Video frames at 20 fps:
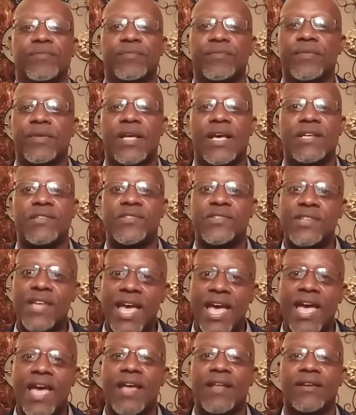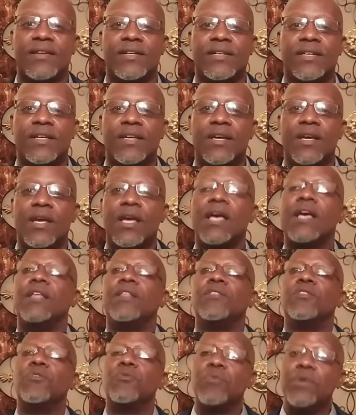That's sad.
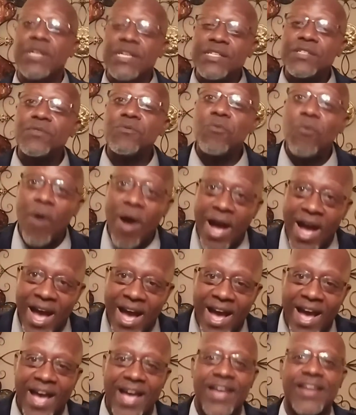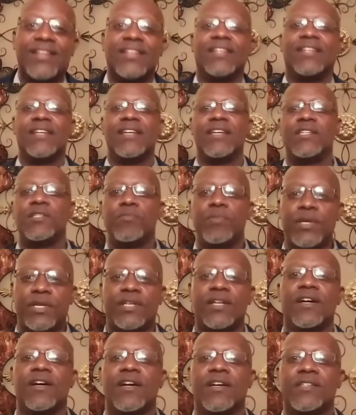The reason why is
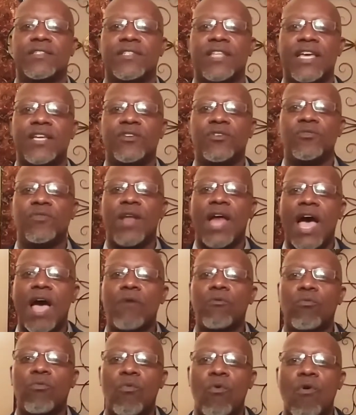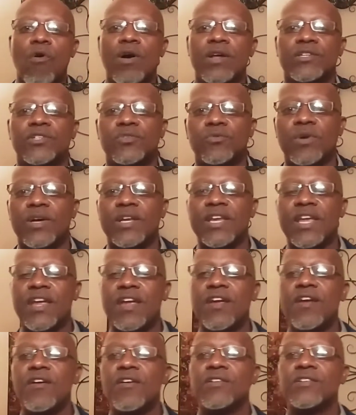because they do not want to
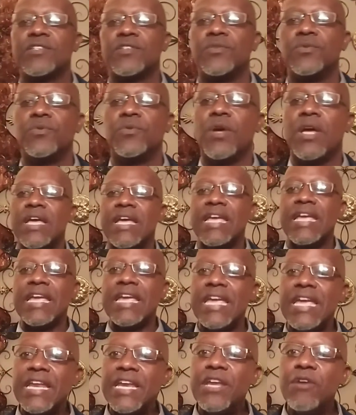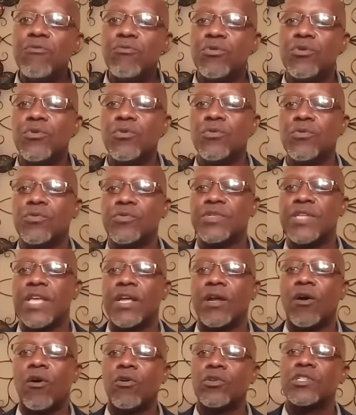adhere to any rules that
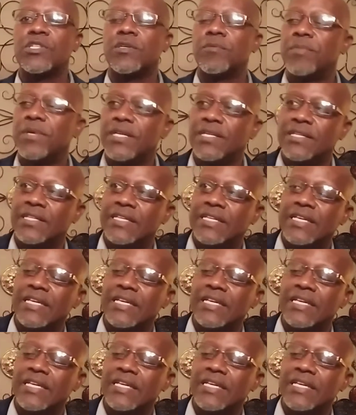ultimately